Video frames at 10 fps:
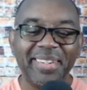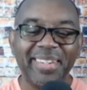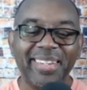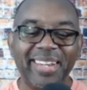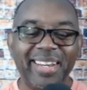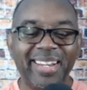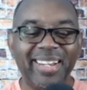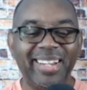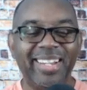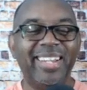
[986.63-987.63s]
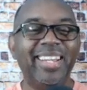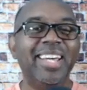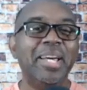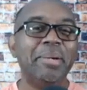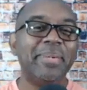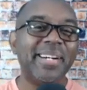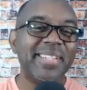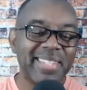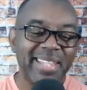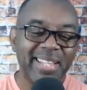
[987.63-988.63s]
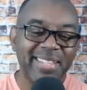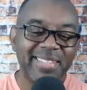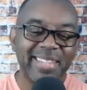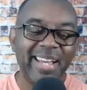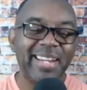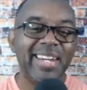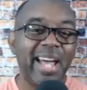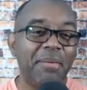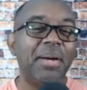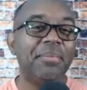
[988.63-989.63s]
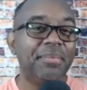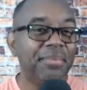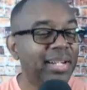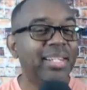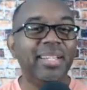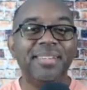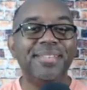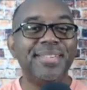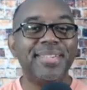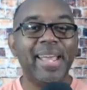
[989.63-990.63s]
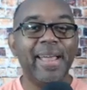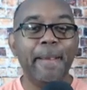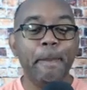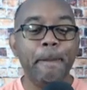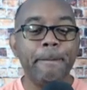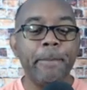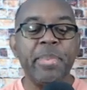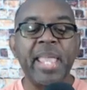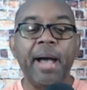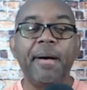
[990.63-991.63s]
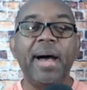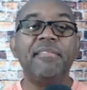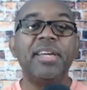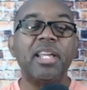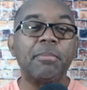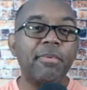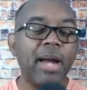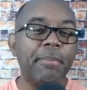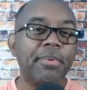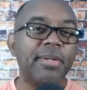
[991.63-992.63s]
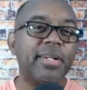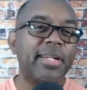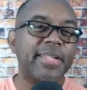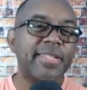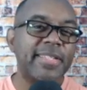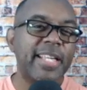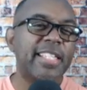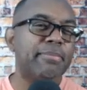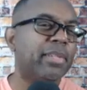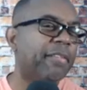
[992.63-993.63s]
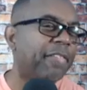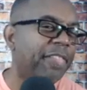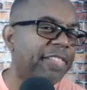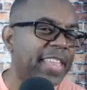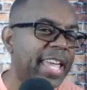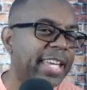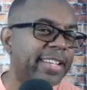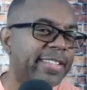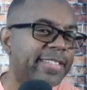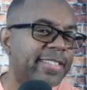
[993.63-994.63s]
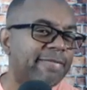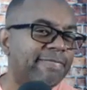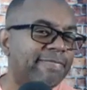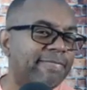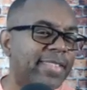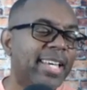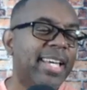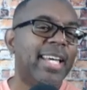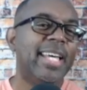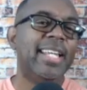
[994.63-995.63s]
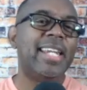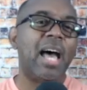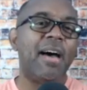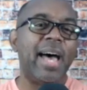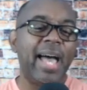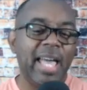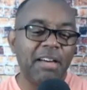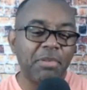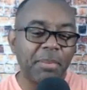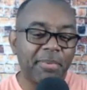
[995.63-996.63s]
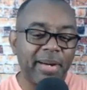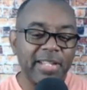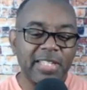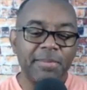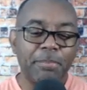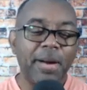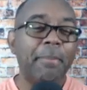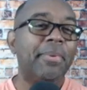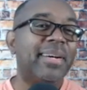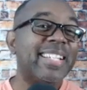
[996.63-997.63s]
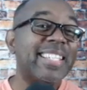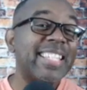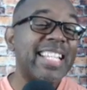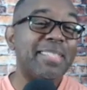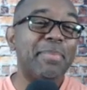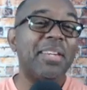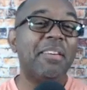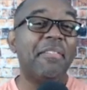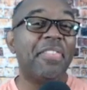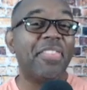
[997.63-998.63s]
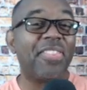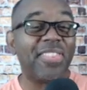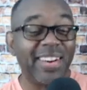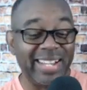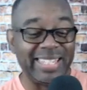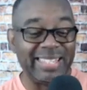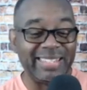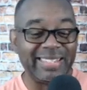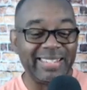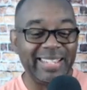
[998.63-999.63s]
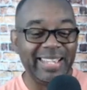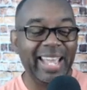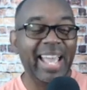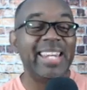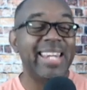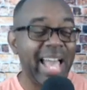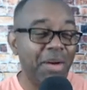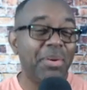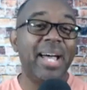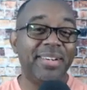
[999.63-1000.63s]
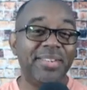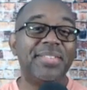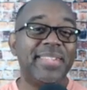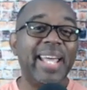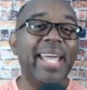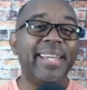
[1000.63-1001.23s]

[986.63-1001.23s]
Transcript: Paul says, now I really understand. Now I've had a proper assessment of things. Now I have a proper assessment of thoughts, and now I understand